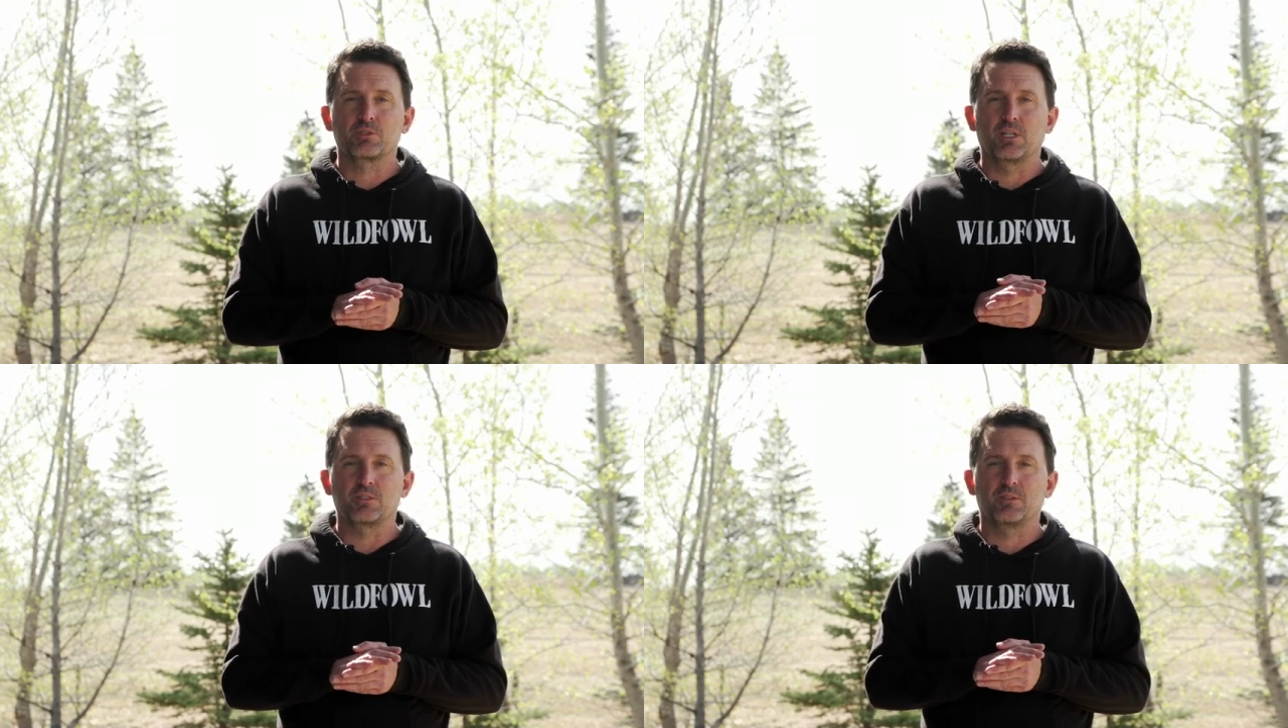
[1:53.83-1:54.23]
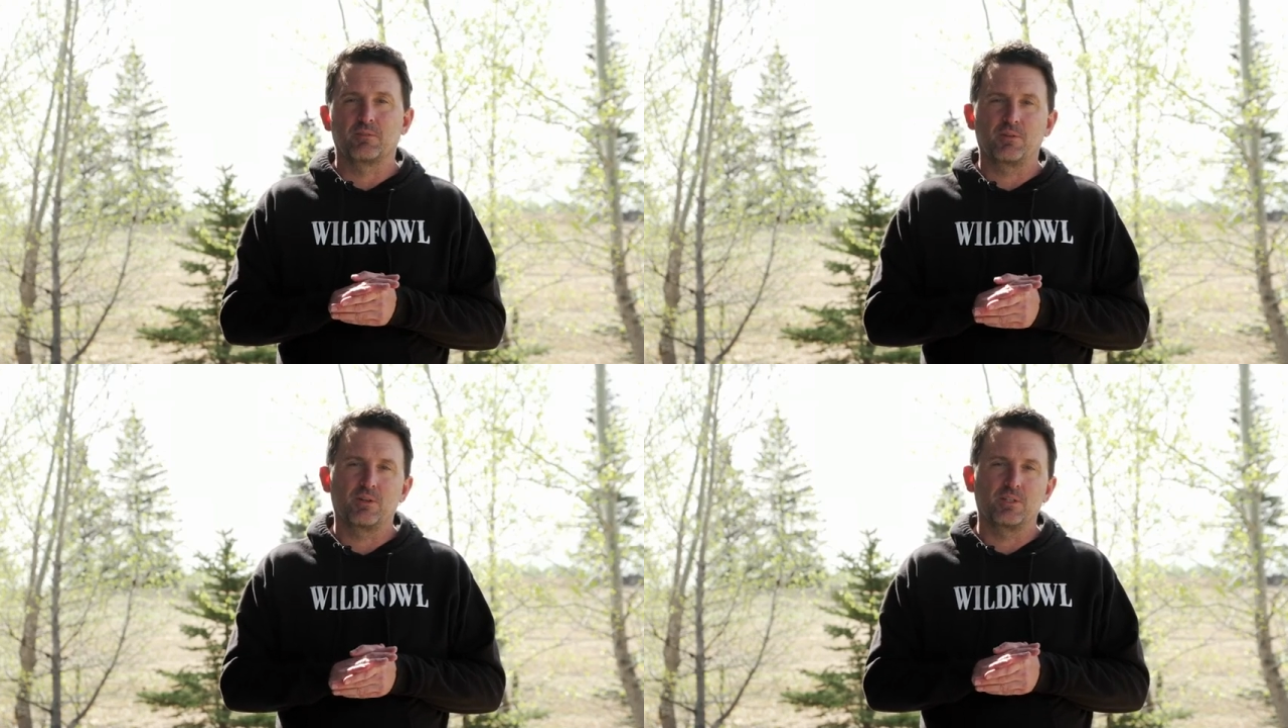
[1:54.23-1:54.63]
chasing
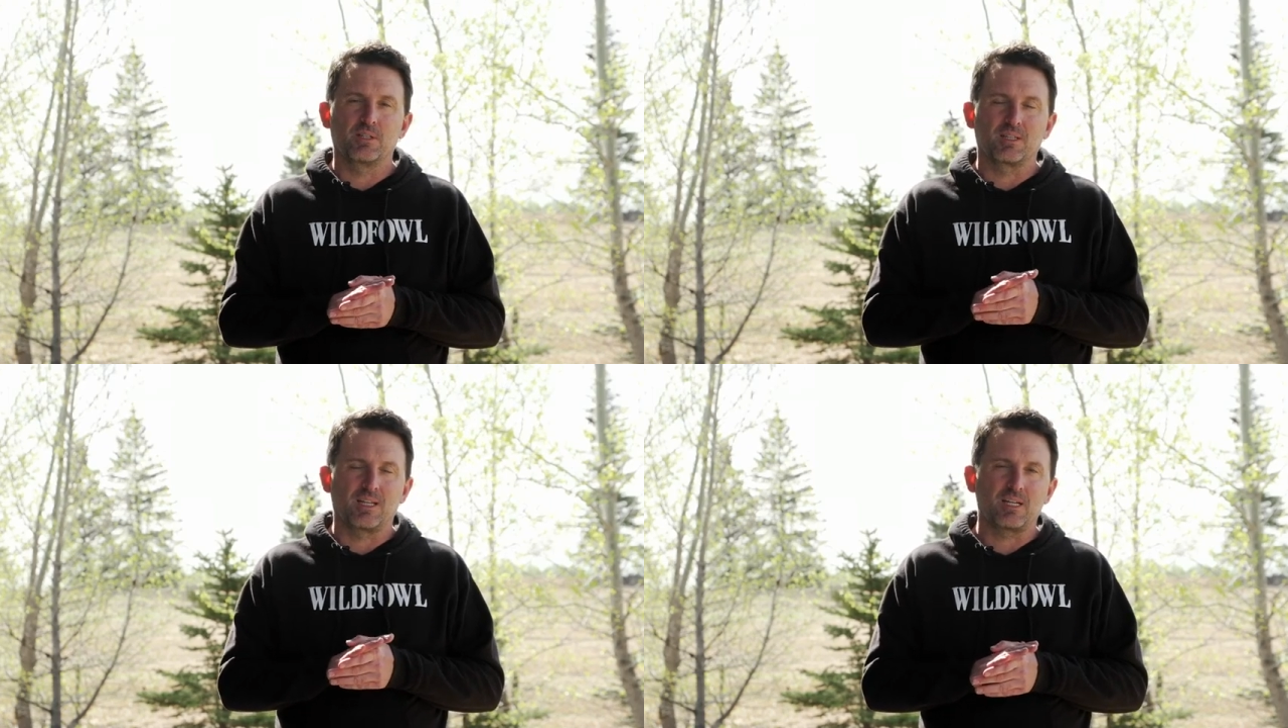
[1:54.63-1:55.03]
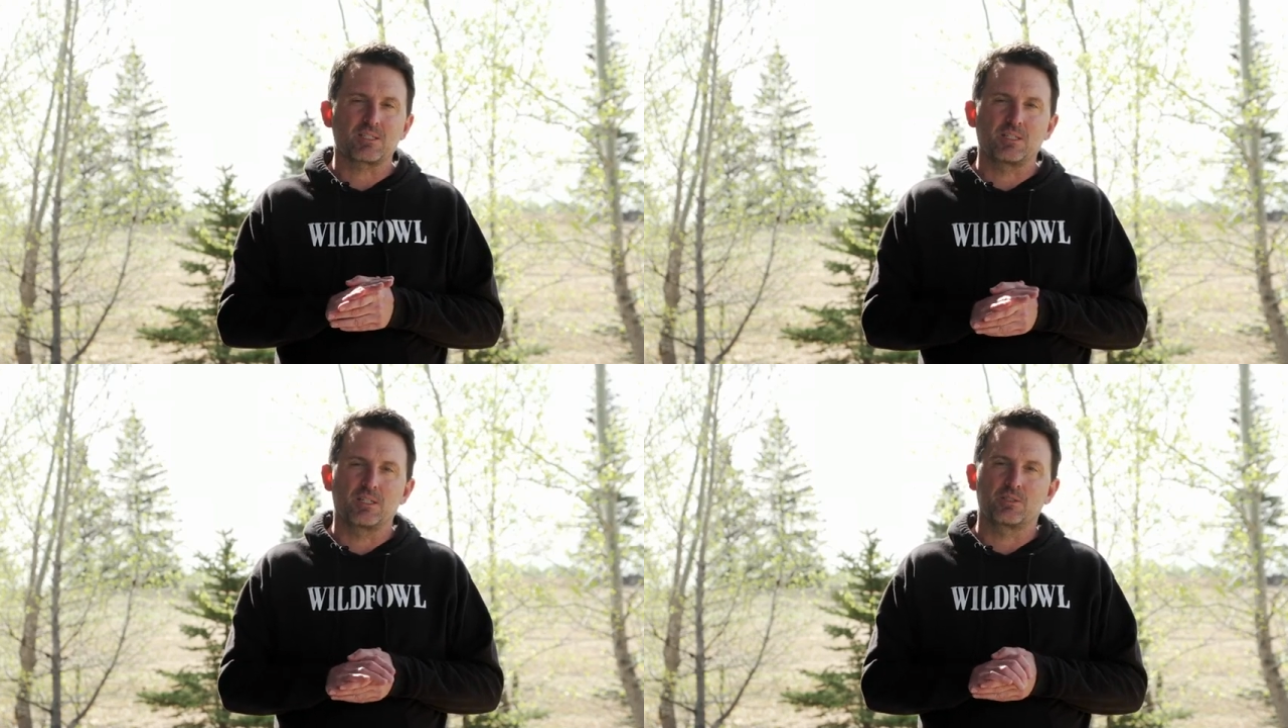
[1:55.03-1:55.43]
the very
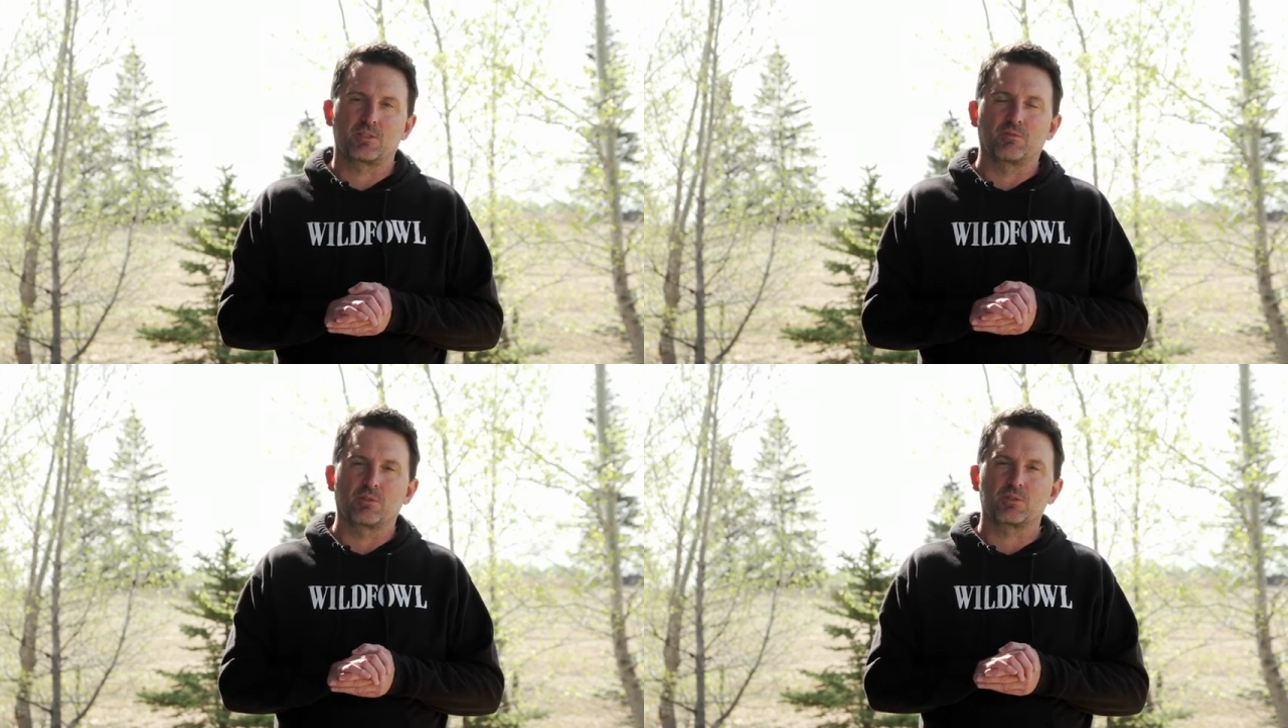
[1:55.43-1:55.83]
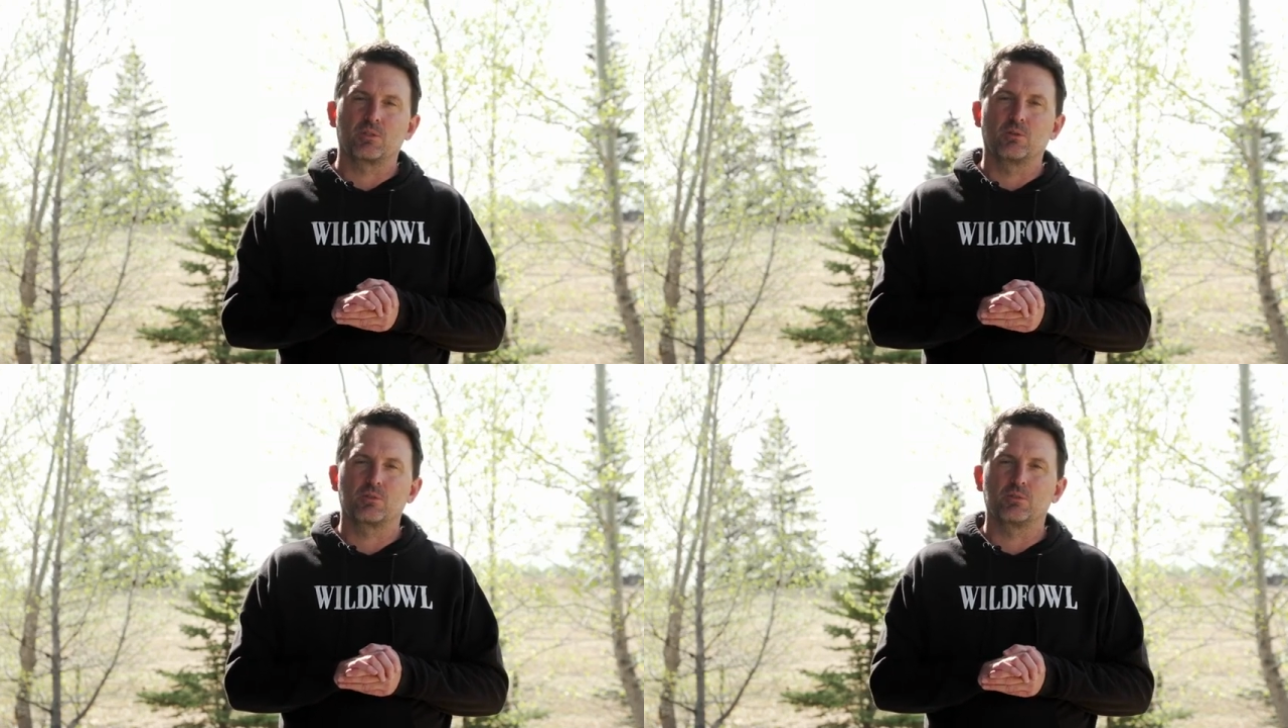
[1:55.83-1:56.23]
last stages of the
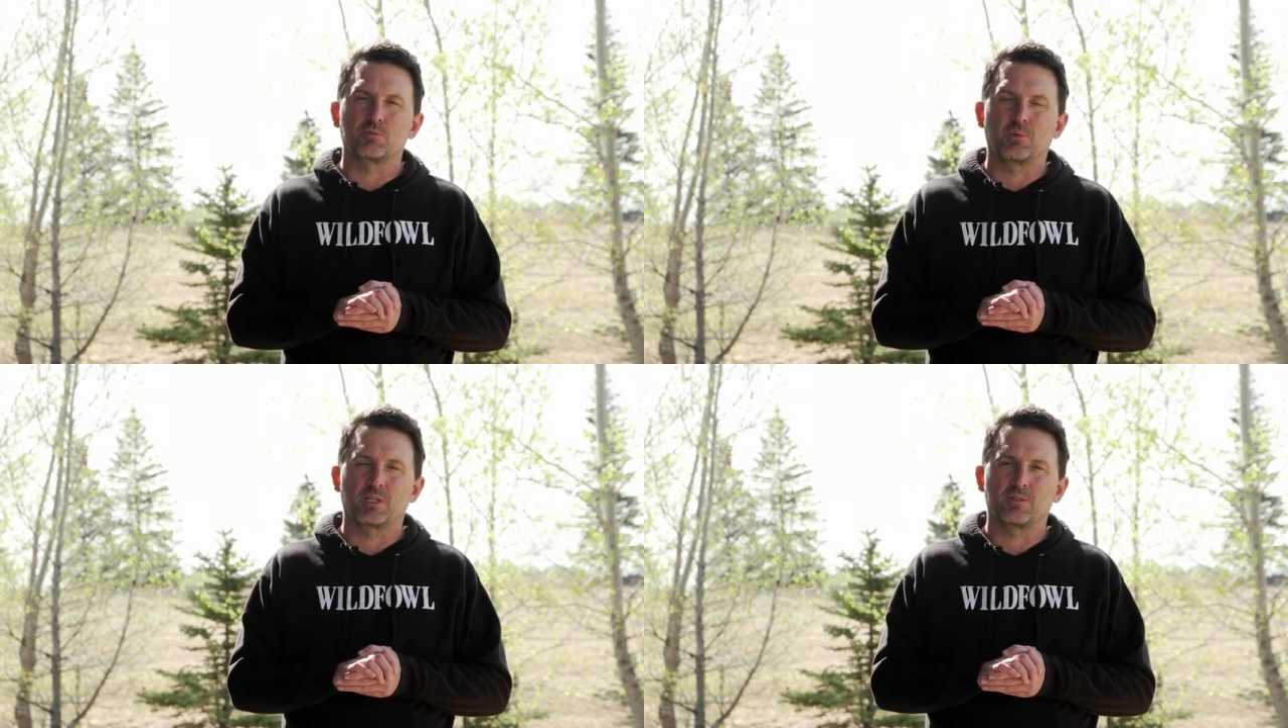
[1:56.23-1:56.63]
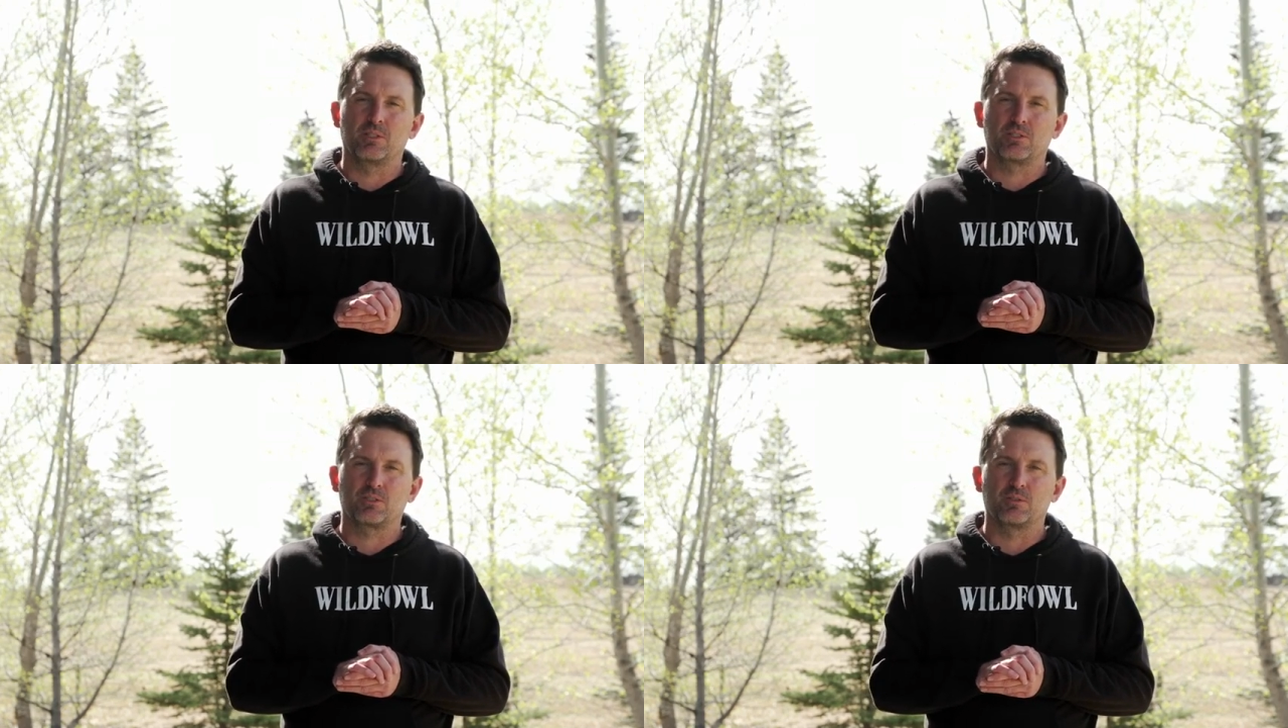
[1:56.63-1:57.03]
snow goose
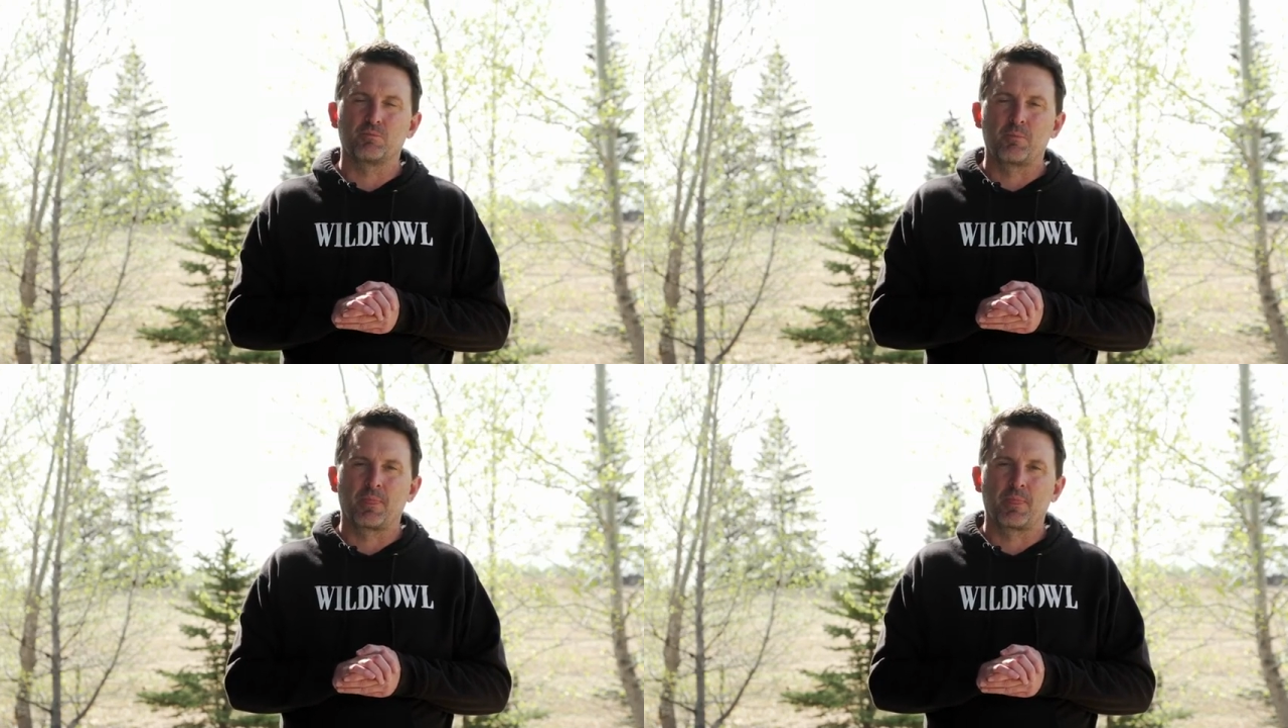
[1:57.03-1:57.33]
migration.